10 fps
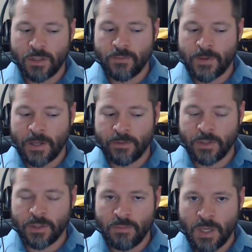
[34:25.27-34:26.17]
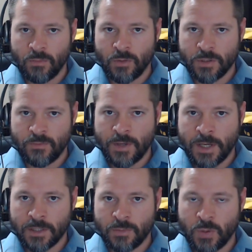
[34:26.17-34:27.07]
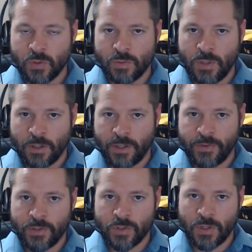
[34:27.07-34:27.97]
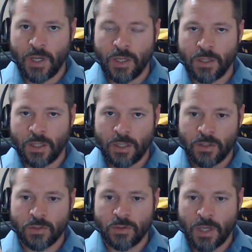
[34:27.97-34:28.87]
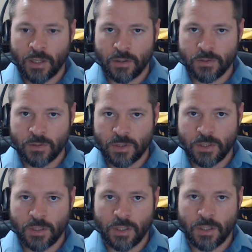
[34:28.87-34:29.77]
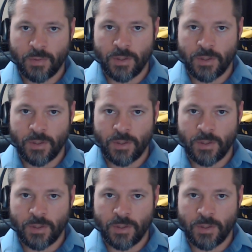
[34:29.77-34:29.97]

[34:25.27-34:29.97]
and found that the man was in fact supposed to be on this train headed to that concentration camp.